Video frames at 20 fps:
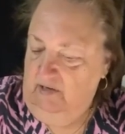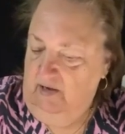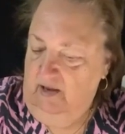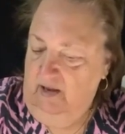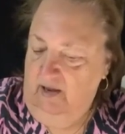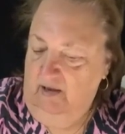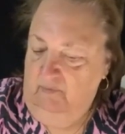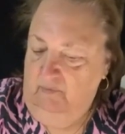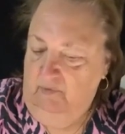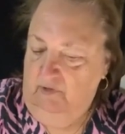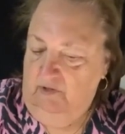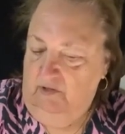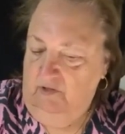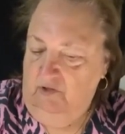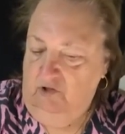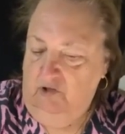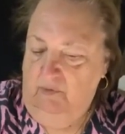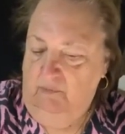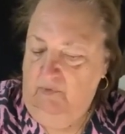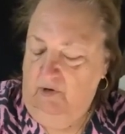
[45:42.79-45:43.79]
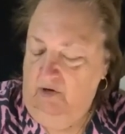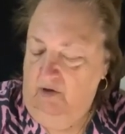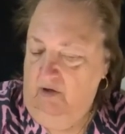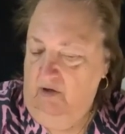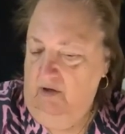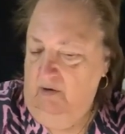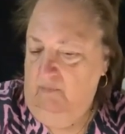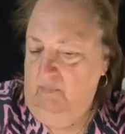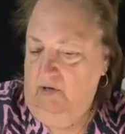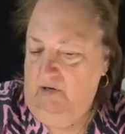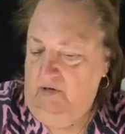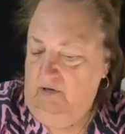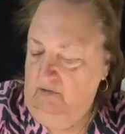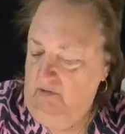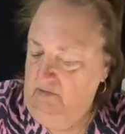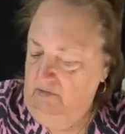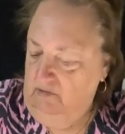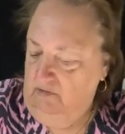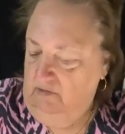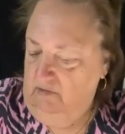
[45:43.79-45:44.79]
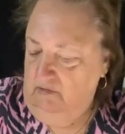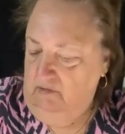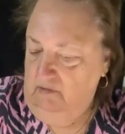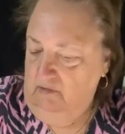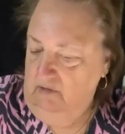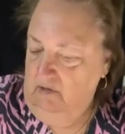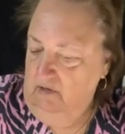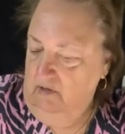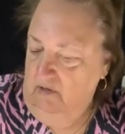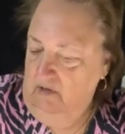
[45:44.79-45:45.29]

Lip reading: as I had with the Gemini, because